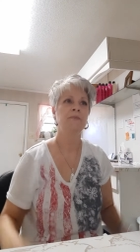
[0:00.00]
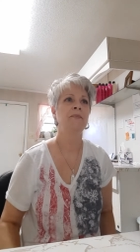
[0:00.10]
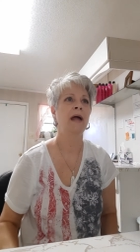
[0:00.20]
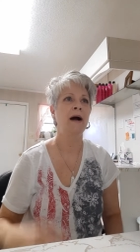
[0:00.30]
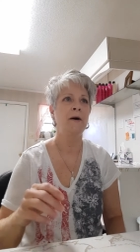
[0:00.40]

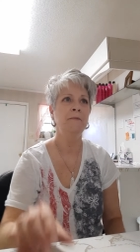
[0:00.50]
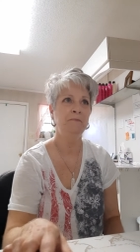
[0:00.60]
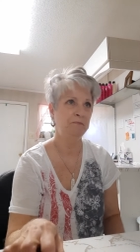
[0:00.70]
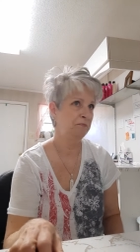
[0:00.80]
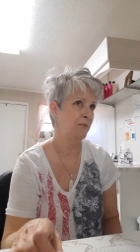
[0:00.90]
Now,
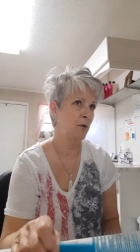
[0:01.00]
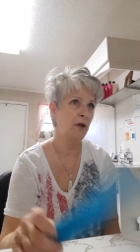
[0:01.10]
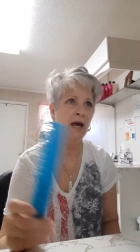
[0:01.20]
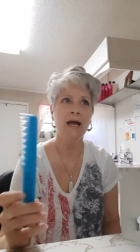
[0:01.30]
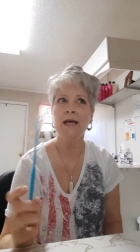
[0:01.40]

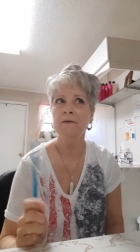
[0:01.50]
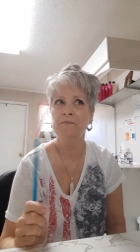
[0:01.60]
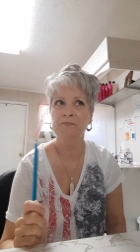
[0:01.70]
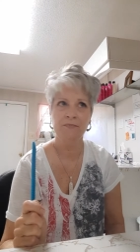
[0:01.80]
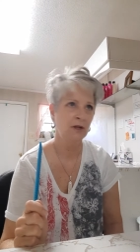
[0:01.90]
okay.
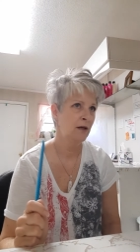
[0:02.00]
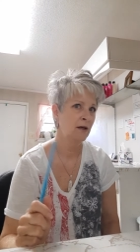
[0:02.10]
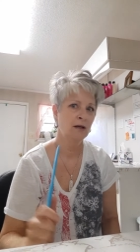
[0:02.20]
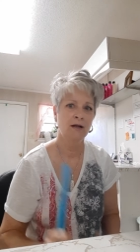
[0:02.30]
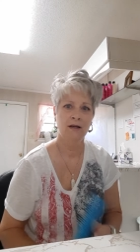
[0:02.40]

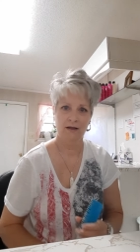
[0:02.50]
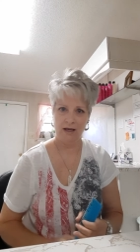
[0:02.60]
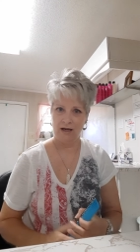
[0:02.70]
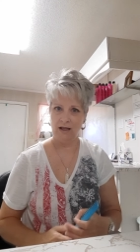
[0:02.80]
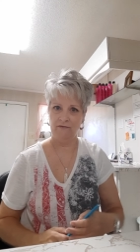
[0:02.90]

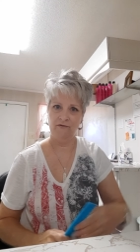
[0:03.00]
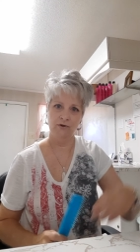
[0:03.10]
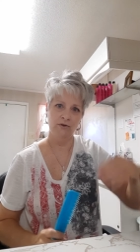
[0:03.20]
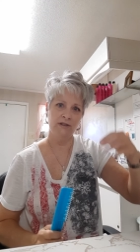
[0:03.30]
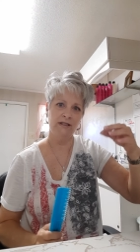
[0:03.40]
Got a lot of
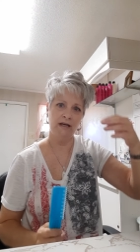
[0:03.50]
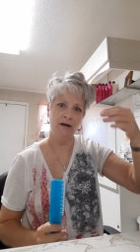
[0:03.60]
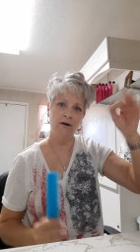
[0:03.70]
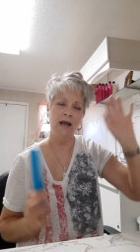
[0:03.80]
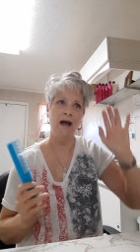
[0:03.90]
fullness
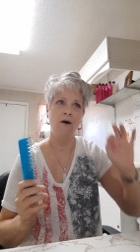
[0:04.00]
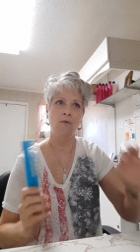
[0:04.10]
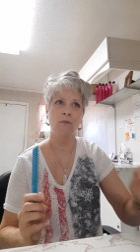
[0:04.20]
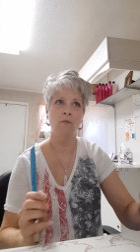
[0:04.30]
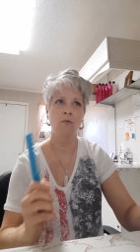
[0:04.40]
there. Now,
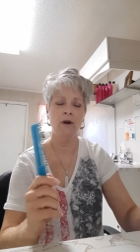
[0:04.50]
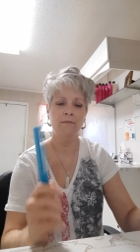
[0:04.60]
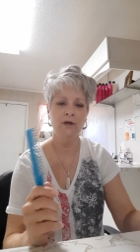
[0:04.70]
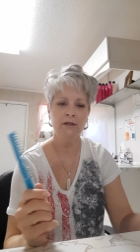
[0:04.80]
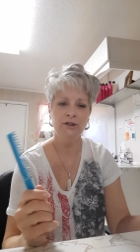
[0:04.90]
what
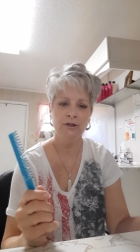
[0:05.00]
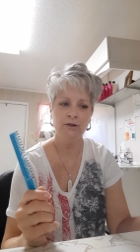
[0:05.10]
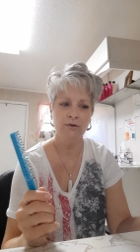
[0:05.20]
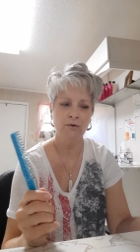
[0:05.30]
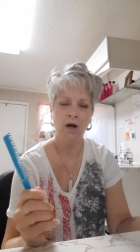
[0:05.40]
I'm going to
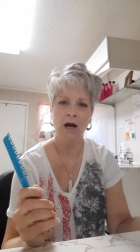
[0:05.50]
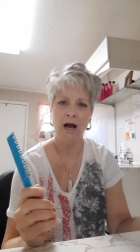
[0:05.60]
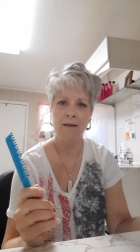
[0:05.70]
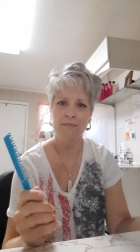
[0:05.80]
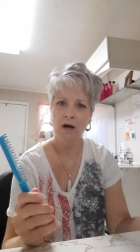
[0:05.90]
do,
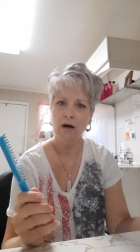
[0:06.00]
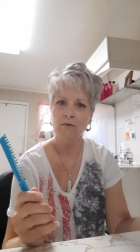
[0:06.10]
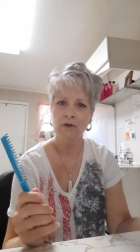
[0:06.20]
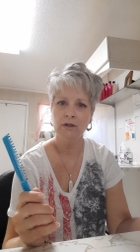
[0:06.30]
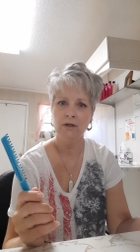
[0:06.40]
I'm not
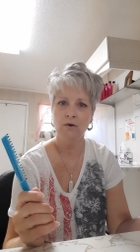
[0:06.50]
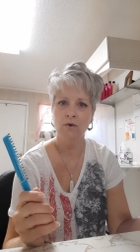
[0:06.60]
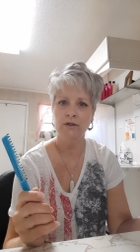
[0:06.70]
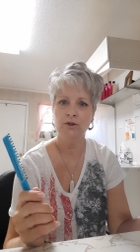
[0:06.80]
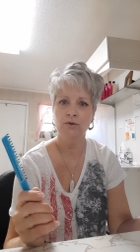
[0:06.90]
really
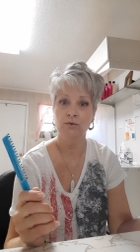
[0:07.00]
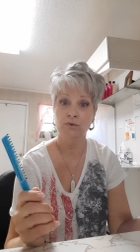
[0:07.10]
going to